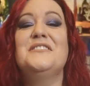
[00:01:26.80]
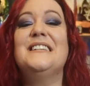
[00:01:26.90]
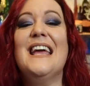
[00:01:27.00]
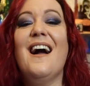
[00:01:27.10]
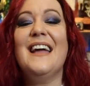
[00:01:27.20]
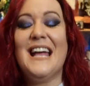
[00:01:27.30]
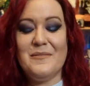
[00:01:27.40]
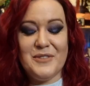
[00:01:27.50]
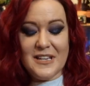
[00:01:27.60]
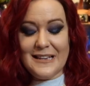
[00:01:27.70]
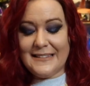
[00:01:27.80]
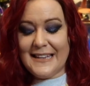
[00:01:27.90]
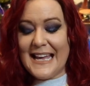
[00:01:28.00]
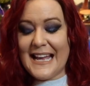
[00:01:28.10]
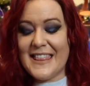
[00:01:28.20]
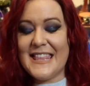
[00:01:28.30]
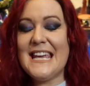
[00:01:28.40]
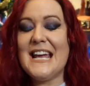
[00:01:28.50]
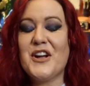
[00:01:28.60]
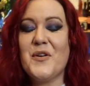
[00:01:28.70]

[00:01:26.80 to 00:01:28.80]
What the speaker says: today I am using the